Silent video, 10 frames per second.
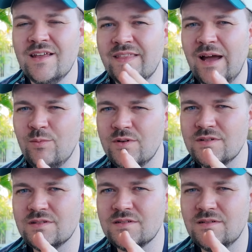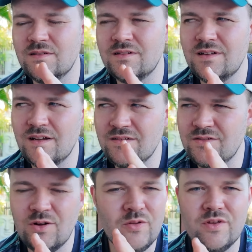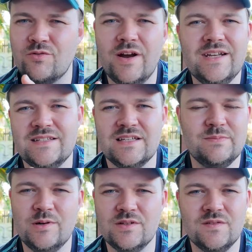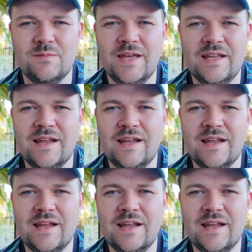That was uh, not the greatest experience for me.